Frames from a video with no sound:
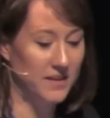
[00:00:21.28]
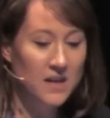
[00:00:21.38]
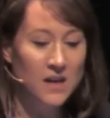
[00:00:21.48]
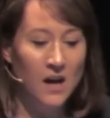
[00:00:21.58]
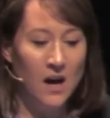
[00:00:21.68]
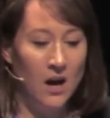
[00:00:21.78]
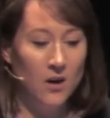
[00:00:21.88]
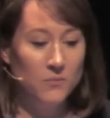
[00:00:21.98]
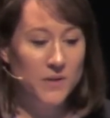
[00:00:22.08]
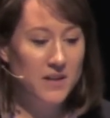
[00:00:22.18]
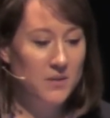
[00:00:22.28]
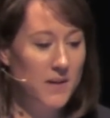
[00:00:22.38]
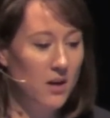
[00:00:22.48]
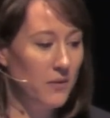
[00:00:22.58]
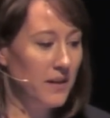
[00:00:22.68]
with. We're going to be
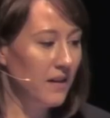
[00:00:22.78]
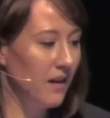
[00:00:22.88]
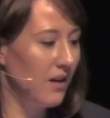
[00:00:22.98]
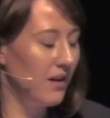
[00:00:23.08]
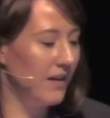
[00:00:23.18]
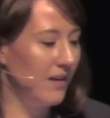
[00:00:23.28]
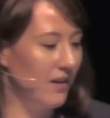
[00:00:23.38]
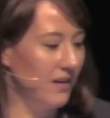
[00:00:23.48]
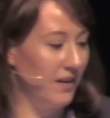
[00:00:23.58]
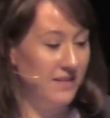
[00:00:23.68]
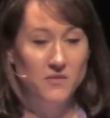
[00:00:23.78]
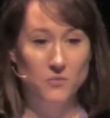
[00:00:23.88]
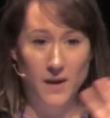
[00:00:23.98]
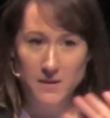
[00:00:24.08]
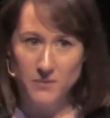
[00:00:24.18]
going a different way.